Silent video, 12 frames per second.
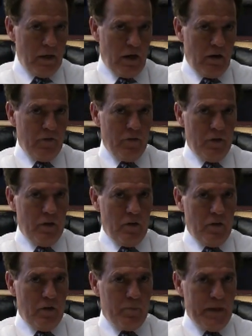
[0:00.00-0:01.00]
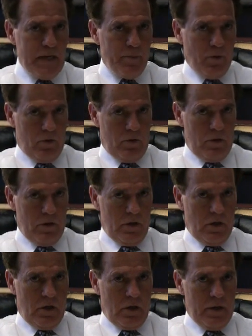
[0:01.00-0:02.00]
of the people,
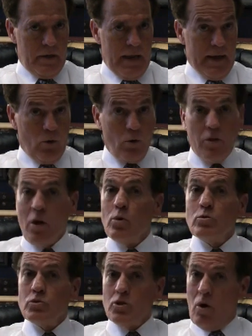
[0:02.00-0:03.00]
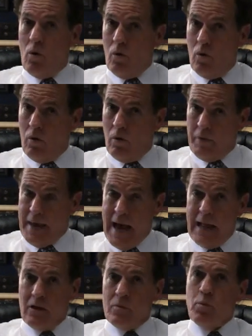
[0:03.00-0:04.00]
not only those on the
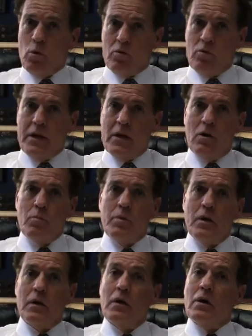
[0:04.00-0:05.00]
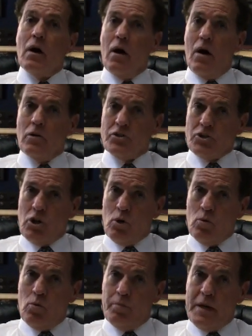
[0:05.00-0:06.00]
island of Puerto Rico, but
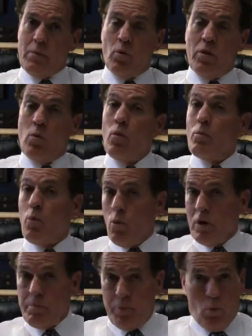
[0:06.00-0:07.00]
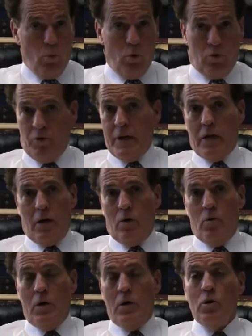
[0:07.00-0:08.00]
also people that were born in Puerto
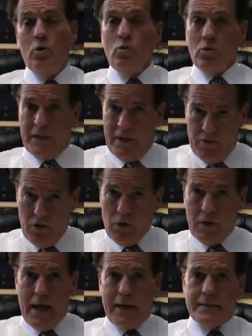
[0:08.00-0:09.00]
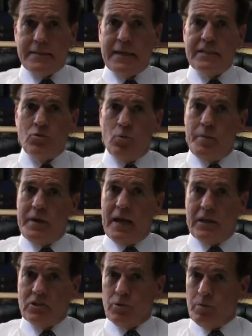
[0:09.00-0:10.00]
Rico who live in the United States would be
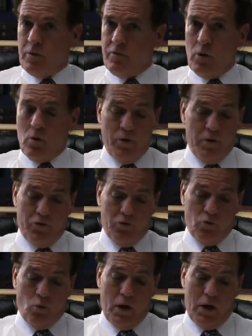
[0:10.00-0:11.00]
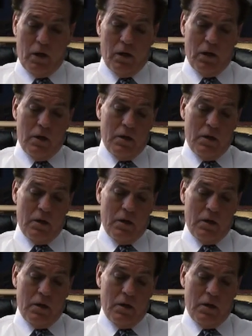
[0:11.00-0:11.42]
eligible to vote on this as well.